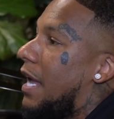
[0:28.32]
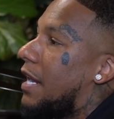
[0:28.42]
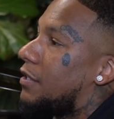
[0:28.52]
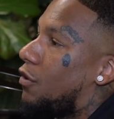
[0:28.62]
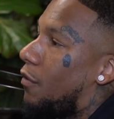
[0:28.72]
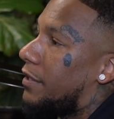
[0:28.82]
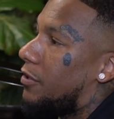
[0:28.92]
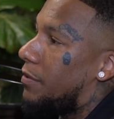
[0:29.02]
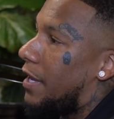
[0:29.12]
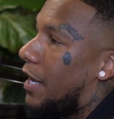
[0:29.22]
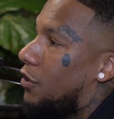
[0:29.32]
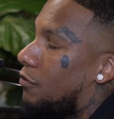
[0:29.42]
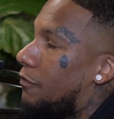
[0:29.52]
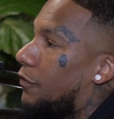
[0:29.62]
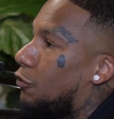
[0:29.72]
It is going to be a
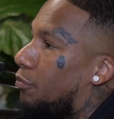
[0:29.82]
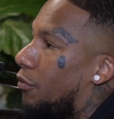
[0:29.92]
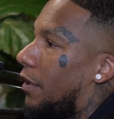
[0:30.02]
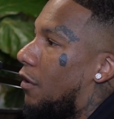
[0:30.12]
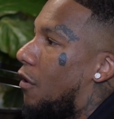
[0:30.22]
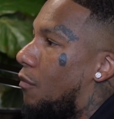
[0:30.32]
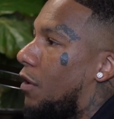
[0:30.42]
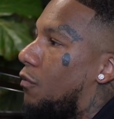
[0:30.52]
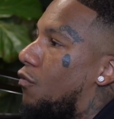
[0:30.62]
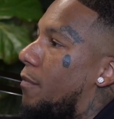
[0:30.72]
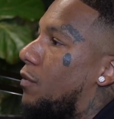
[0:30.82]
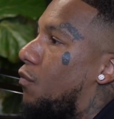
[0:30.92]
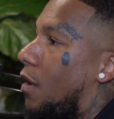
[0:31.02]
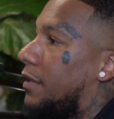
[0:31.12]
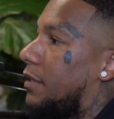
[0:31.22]
new viewpoint on what a woman
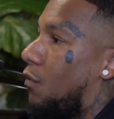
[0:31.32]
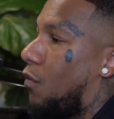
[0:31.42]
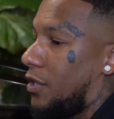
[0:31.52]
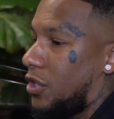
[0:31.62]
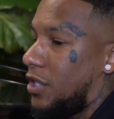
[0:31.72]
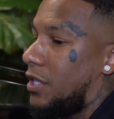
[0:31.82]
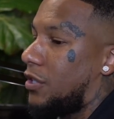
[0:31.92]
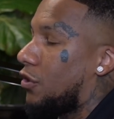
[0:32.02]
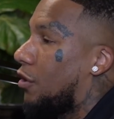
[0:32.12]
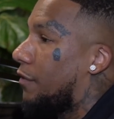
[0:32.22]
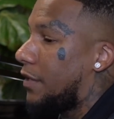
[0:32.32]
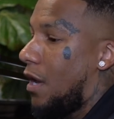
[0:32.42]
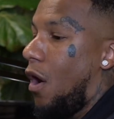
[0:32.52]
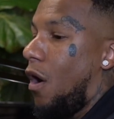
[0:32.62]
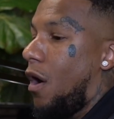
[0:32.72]
wants and what she deserves
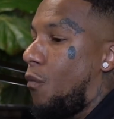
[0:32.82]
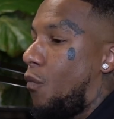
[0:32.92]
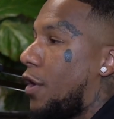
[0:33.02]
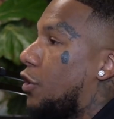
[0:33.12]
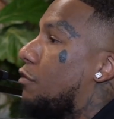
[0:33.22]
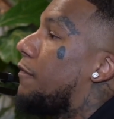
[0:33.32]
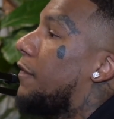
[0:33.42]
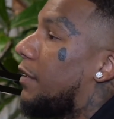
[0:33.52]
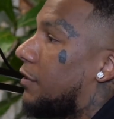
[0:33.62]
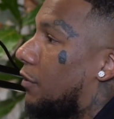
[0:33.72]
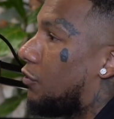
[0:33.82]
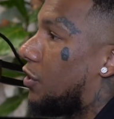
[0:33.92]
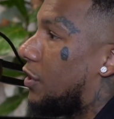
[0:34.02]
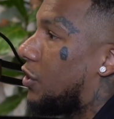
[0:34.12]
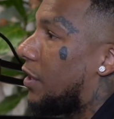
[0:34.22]
and what you feel as though
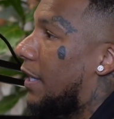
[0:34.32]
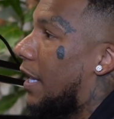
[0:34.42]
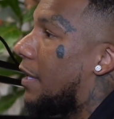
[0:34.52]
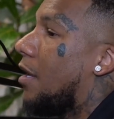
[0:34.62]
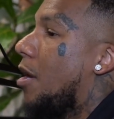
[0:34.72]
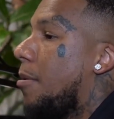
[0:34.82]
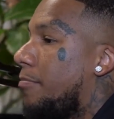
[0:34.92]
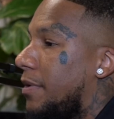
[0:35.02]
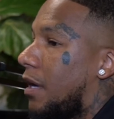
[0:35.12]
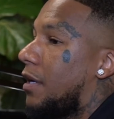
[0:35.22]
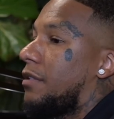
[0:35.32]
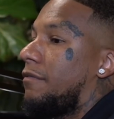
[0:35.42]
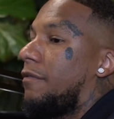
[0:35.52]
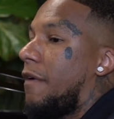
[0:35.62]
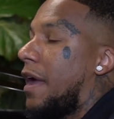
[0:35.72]
she should get because of
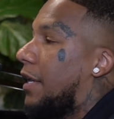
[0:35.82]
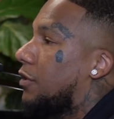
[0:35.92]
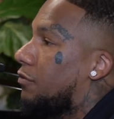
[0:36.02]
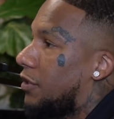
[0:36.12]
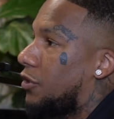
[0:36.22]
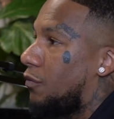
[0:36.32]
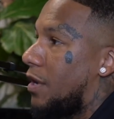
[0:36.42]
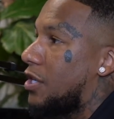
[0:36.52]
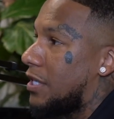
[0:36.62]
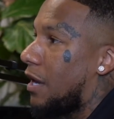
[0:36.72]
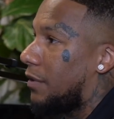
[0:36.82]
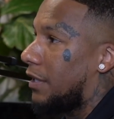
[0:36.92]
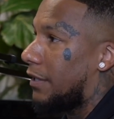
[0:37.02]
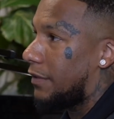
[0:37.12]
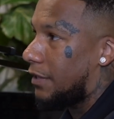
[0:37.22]
the financial situation that we
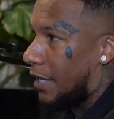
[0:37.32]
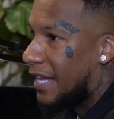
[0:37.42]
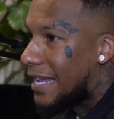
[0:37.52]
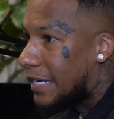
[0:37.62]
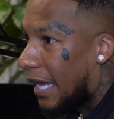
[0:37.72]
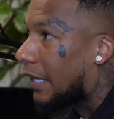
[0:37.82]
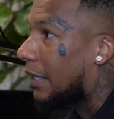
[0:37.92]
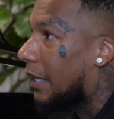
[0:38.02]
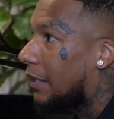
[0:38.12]
live in LA.